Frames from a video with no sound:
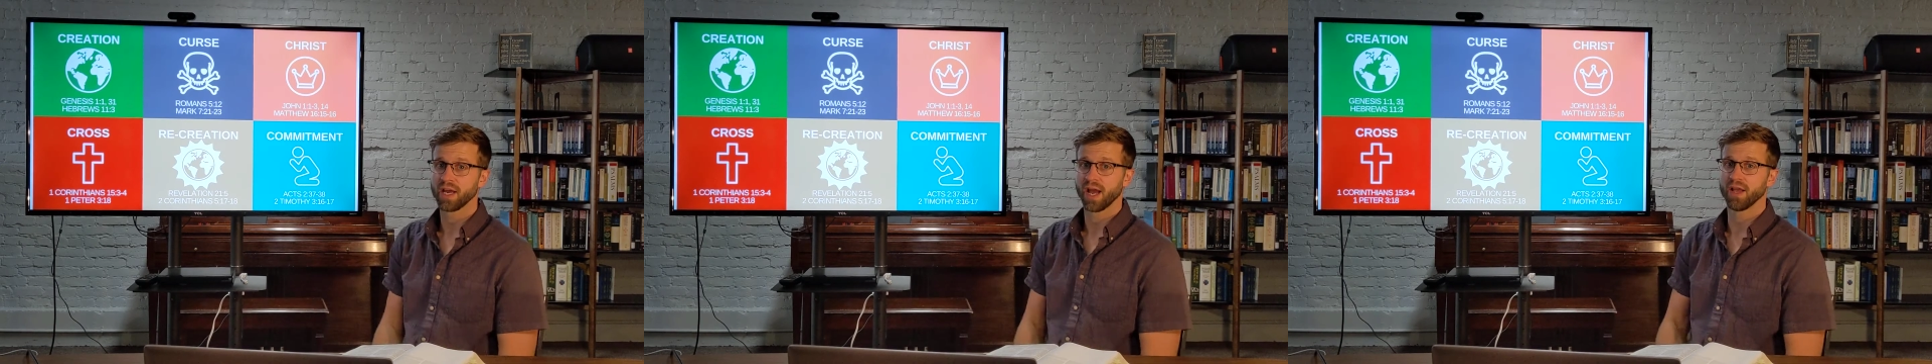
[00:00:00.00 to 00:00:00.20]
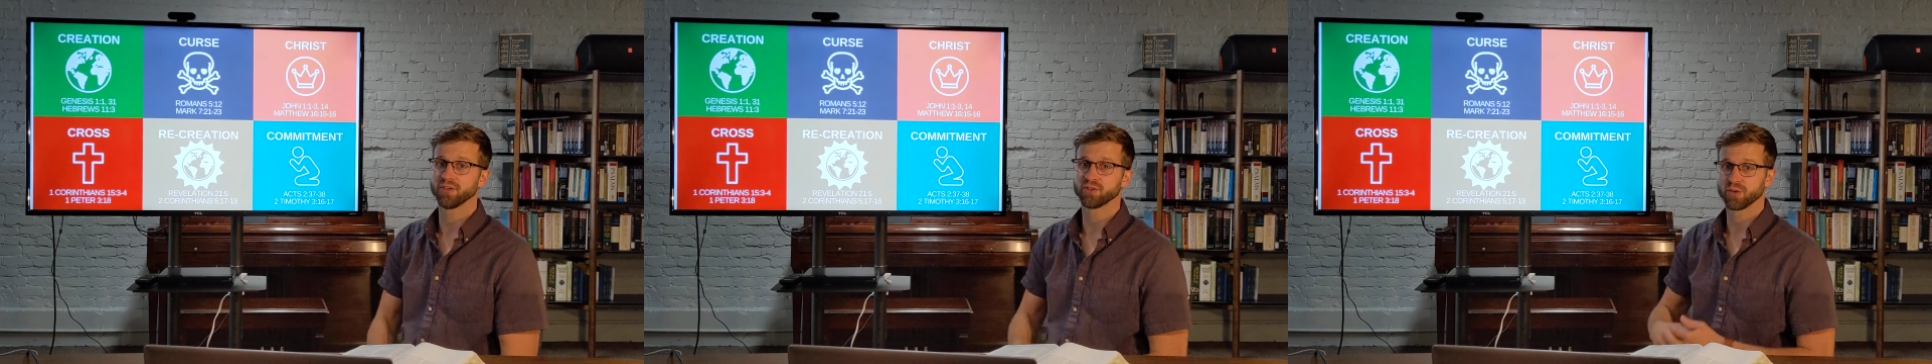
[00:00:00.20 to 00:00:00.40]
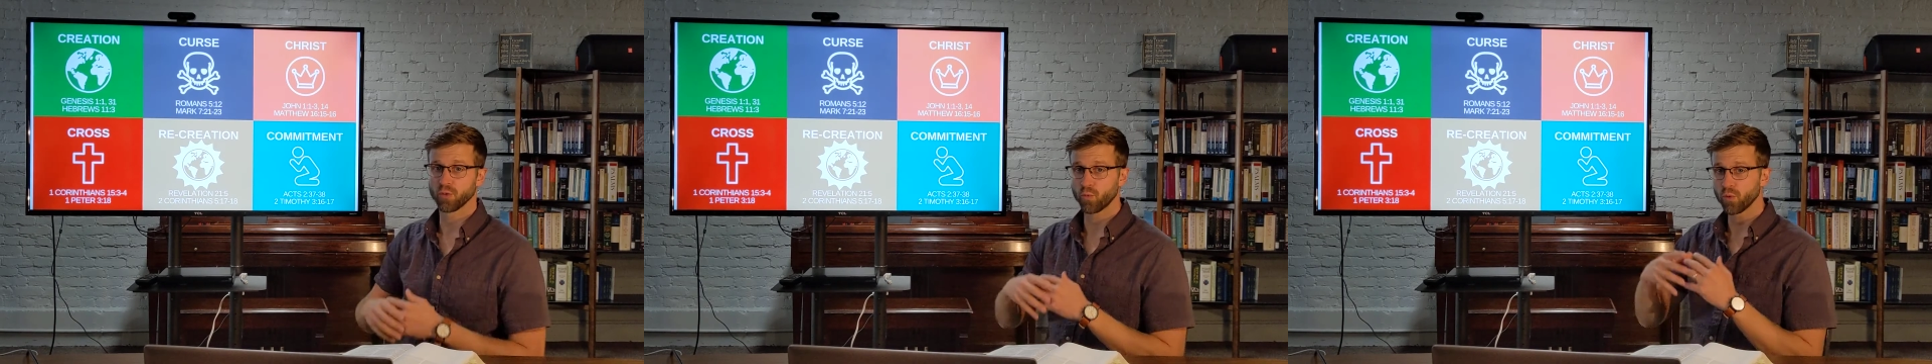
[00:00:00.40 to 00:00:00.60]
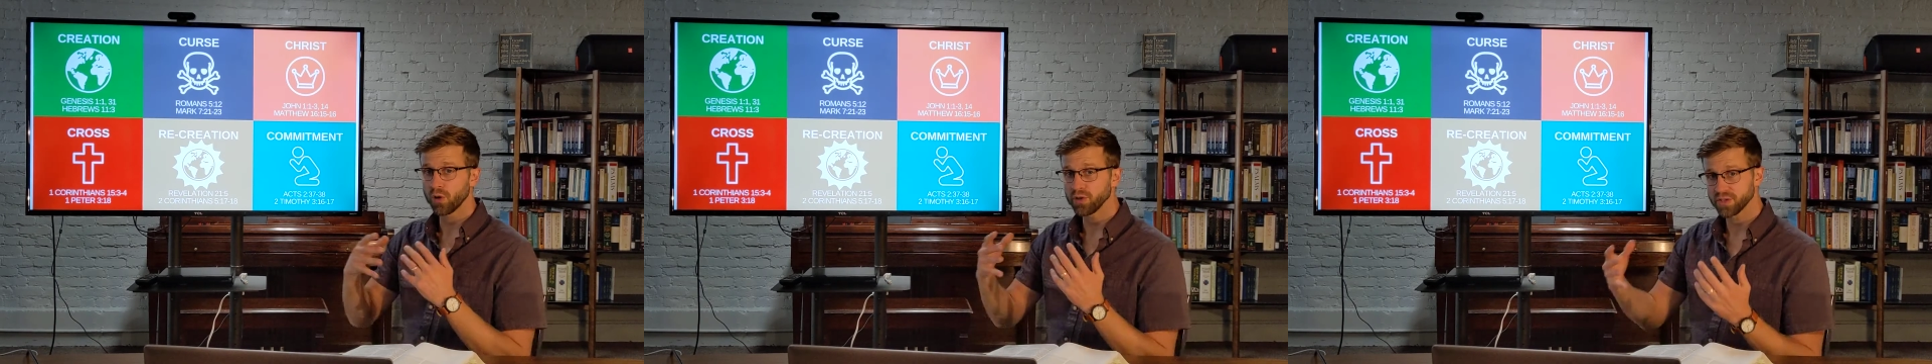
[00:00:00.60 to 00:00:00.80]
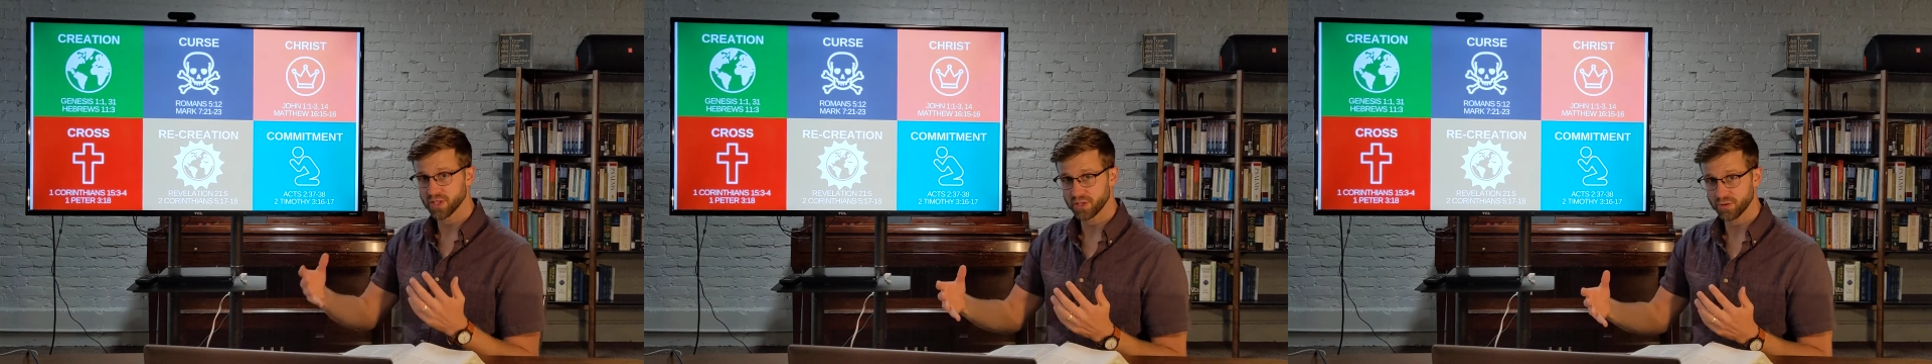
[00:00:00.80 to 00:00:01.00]
and so the
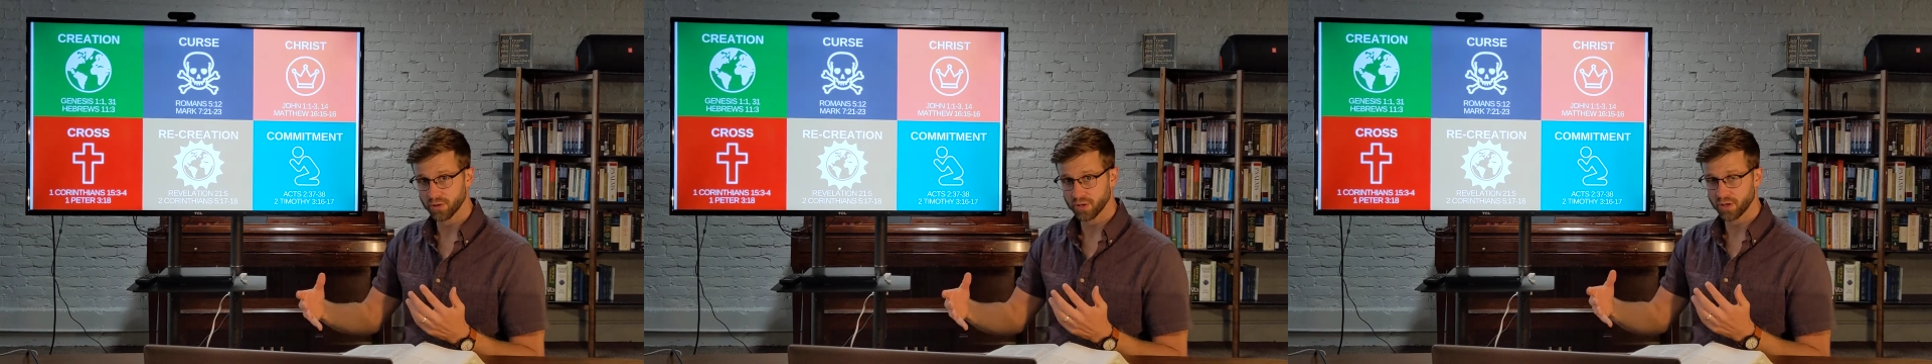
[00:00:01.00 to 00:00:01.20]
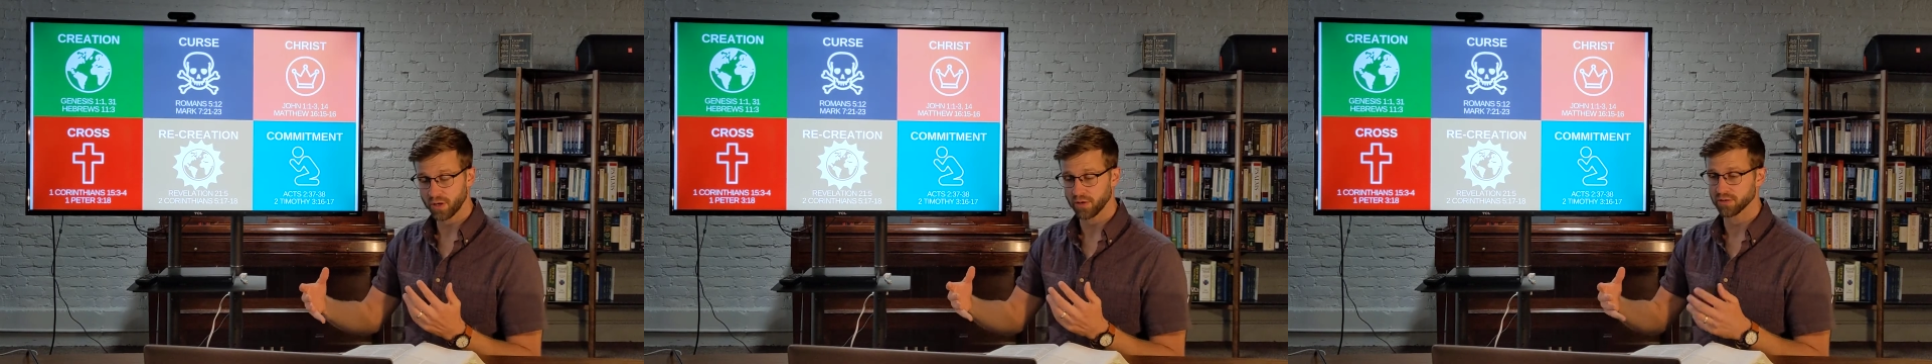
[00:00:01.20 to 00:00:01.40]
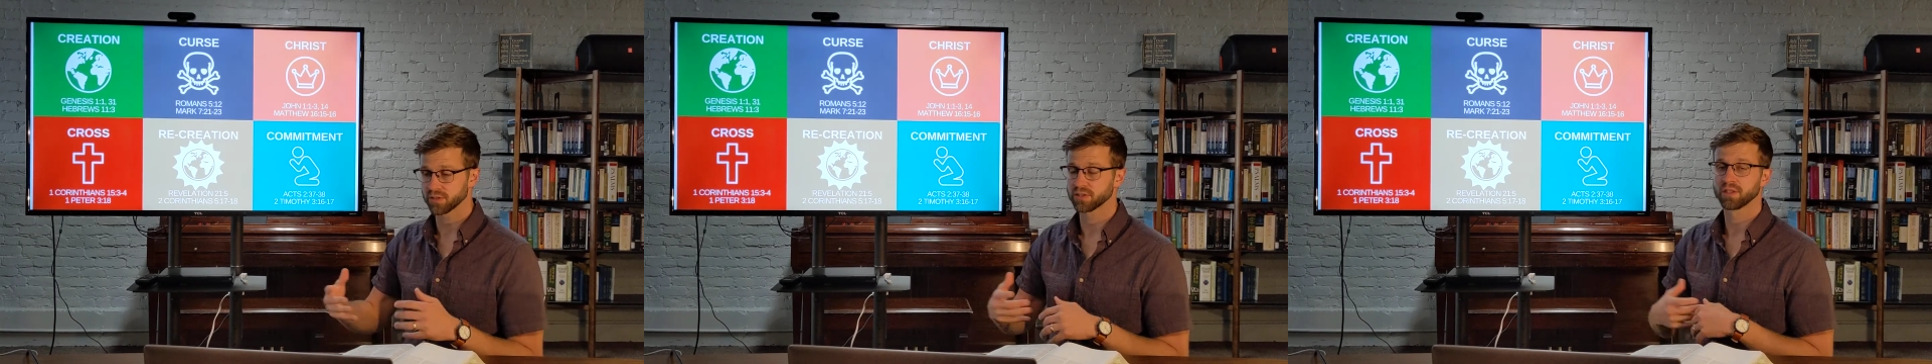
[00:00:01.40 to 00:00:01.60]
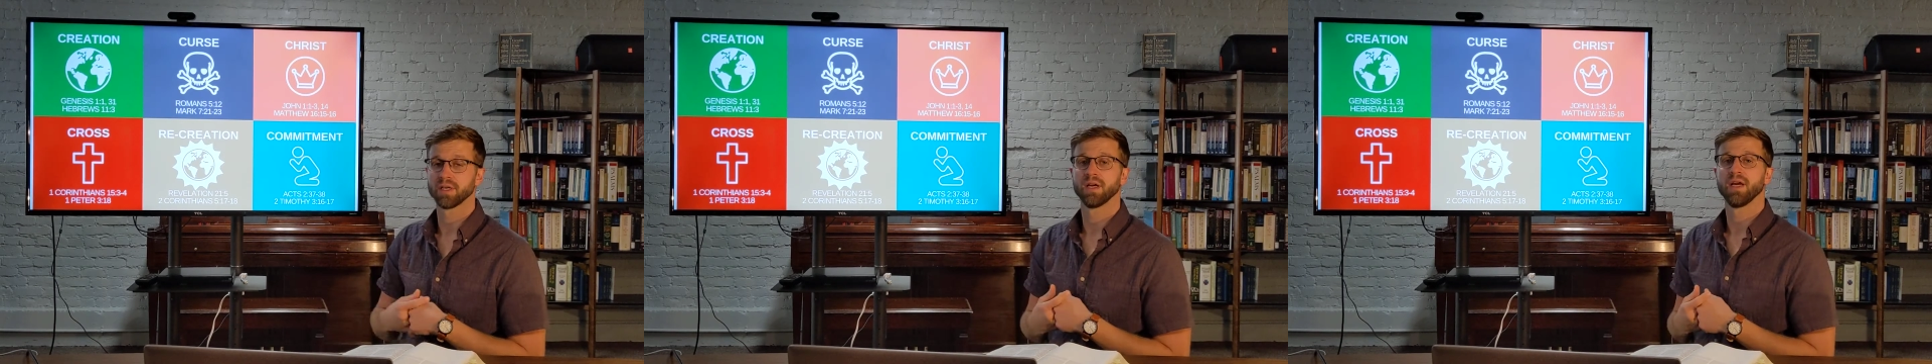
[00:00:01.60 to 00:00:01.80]
world is under a curse.